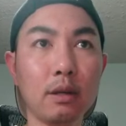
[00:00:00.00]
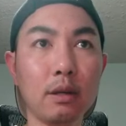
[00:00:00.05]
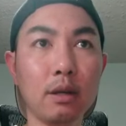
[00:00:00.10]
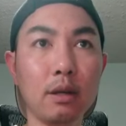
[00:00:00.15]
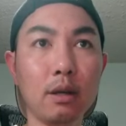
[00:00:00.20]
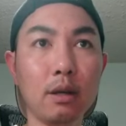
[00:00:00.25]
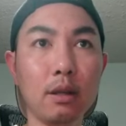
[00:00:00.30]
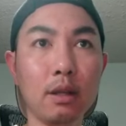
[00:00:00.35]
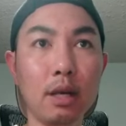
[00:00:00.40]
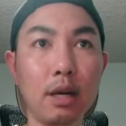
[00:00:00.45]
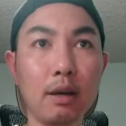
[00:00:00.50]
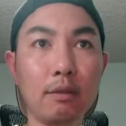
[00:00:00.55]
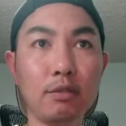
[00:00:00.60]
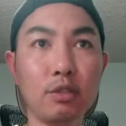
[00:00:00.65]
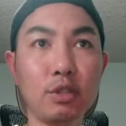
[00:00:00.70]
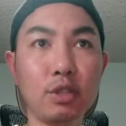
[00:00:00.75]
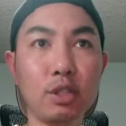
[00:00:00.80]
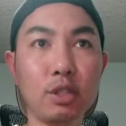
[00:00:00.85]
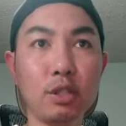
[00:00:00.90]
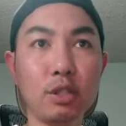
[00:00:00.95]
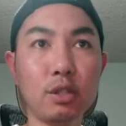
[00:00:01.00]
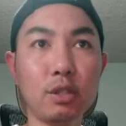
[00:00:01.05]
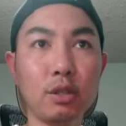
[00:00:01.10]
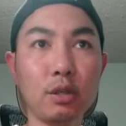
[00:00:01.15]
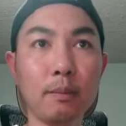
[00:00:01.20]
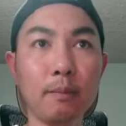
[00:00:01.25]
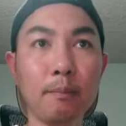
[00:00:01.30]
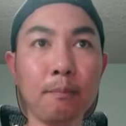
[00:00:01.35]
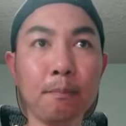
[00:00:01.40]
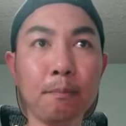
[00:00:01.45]
And they have system
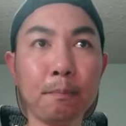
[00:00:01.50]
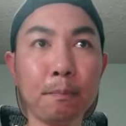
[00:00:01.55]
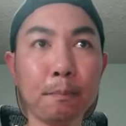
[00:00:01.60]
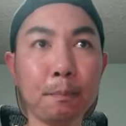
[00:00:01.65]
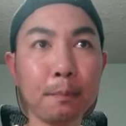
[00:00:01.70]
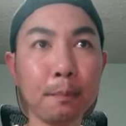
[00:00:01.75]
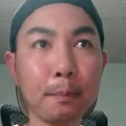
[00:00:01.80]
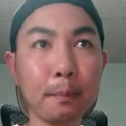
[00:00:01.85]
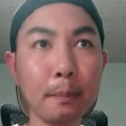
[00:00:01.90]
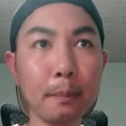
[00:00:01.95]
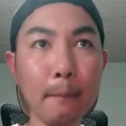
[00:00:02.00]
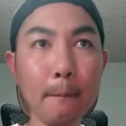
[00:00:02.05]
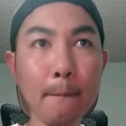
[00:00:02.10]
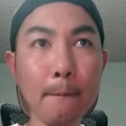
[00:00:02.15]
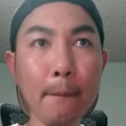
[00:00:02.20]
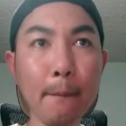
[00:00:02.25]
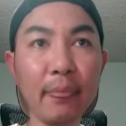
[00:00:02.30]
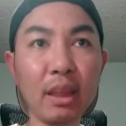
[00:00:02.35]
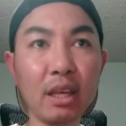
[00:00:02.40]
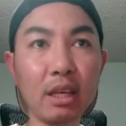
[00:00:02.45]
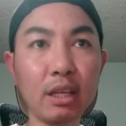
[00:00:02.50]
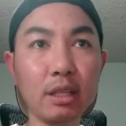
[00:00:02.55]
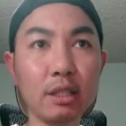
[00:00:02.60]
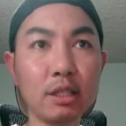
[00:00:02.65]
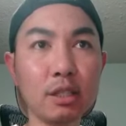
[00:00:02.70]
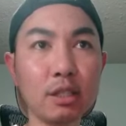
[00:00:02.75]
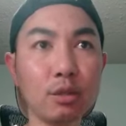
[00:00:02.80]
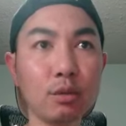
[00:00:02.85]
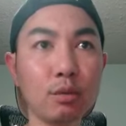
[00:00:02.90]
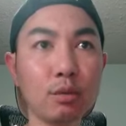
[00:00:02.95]
keys
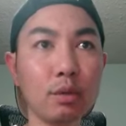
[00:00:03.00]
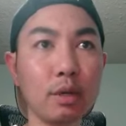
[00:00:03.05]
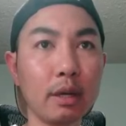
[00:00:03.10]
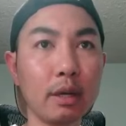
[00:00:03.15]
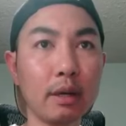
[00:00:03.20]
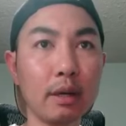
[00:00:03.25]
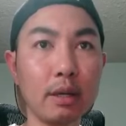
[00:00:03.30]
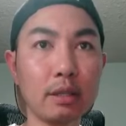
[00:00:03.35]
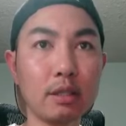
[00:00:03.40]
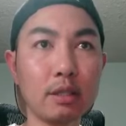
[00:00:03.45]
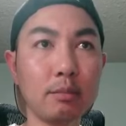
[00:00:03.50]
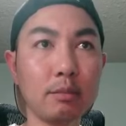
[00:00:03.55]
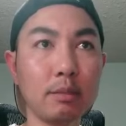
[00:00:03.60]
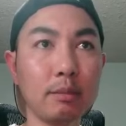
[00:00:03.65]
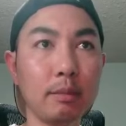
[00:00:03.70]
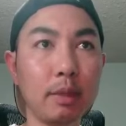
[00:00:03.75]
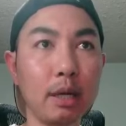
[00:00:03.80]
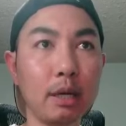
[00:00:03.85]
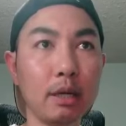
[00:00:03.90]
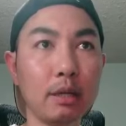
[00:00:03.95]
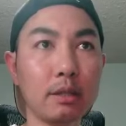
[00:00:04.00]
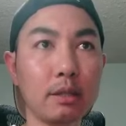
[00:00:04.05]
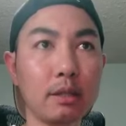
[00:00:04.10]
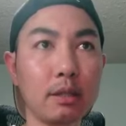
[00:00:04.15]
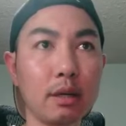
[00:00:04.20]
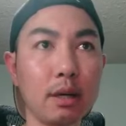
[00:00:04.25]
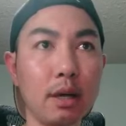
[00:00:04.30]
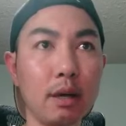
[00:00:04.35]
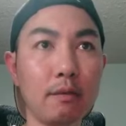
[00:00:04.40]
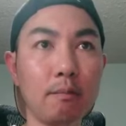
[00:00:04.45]
you can customize. Then
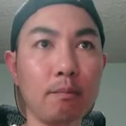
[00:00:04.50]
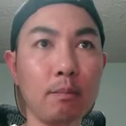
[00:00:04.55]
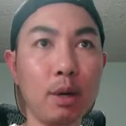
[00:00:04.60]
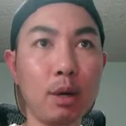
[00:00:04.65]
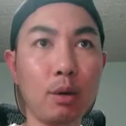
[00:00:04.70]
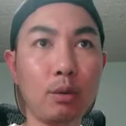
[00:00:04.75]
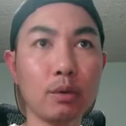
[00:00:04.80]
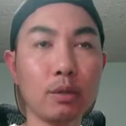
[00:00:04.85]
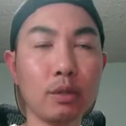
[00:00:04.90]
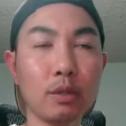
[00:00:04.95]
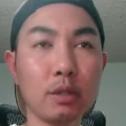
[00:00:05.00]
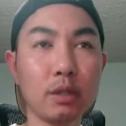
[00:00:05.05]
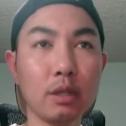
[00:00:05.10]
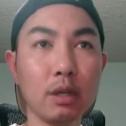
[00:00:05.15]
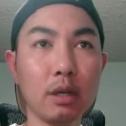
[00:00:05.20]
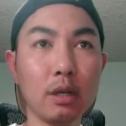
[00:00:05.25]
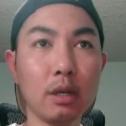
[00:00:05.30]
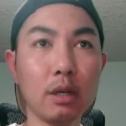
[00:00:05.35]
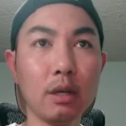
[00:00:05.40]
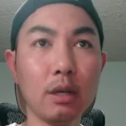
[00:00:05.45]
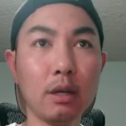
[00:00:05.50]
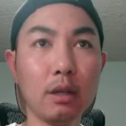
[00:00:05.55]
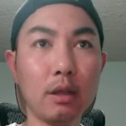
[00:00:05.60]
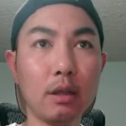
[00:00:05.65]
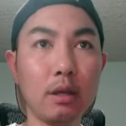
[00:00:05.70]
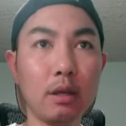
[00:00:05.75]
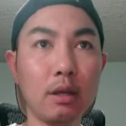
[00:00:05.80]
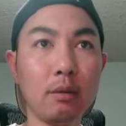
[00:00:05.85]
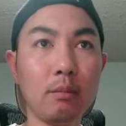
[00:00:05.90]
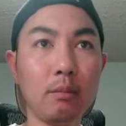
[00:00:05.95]
have mouse. Their
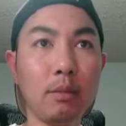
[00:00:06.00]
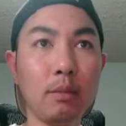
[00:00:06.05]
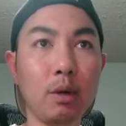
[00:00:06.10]
mouse